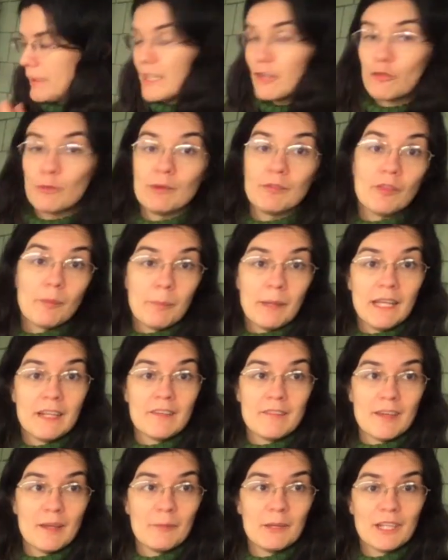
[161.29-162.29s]
we have the
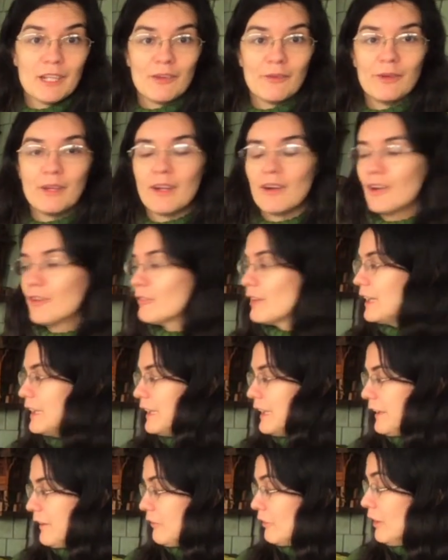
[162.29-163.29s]
pandemic going on right
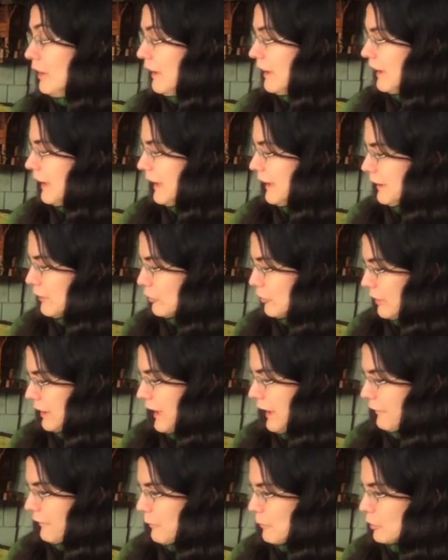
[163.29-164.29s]
now, I actually
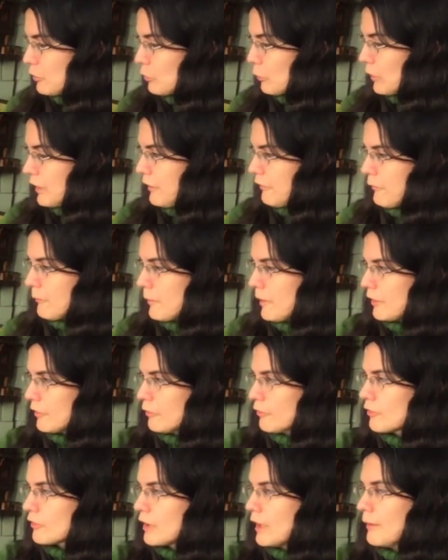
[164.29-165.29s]
had the majority of the
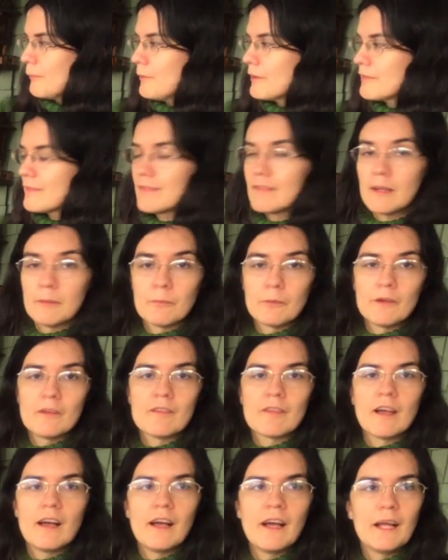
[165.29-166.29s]
models come at separate
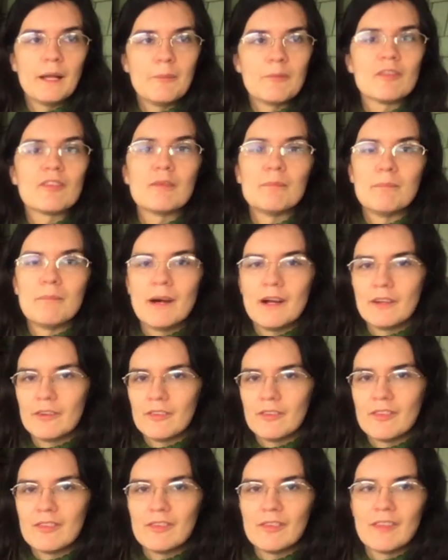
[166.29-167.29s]
times and
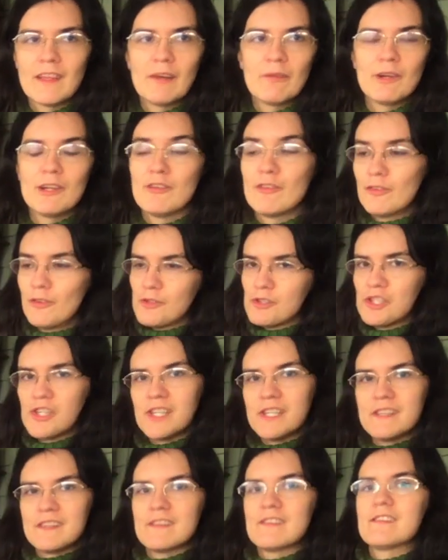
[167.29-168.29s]
models, so that way
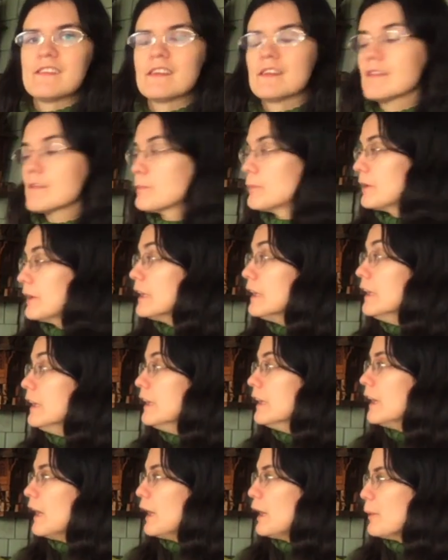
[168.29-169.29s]
socially distanced. But
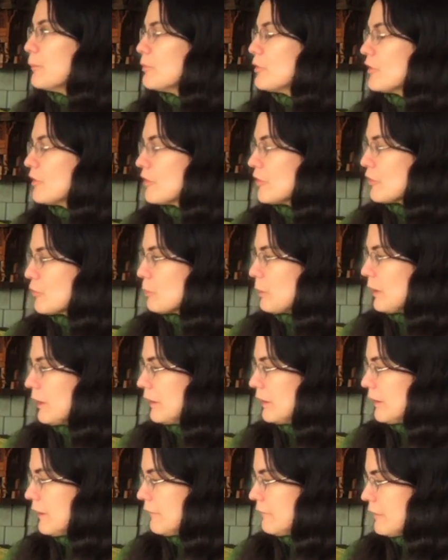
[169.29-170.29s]
this is
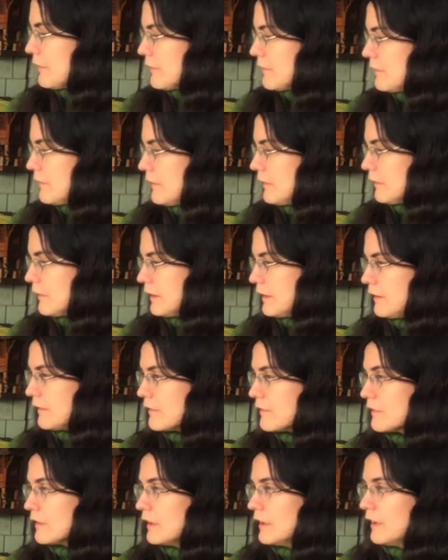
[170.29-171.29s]
part of a series
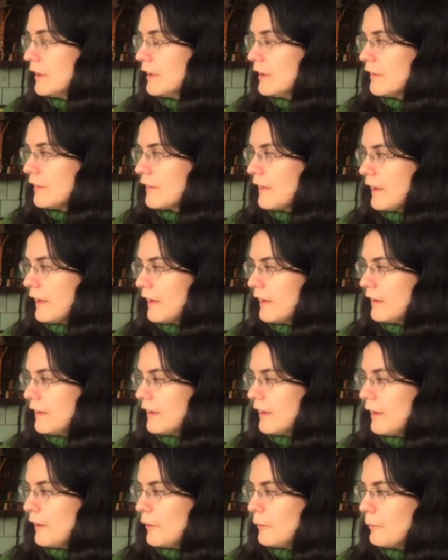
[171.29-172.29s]
that
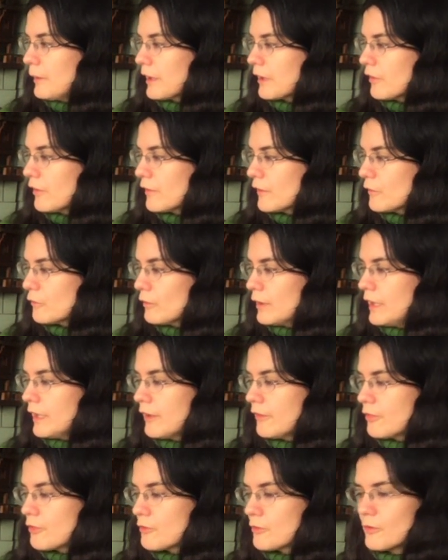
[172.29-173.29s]
I got a
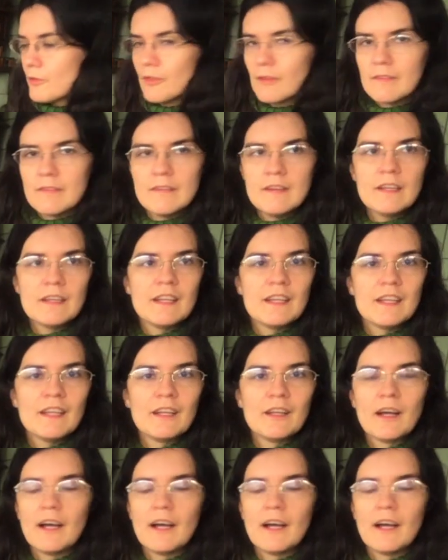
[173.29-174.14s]
grant through the city,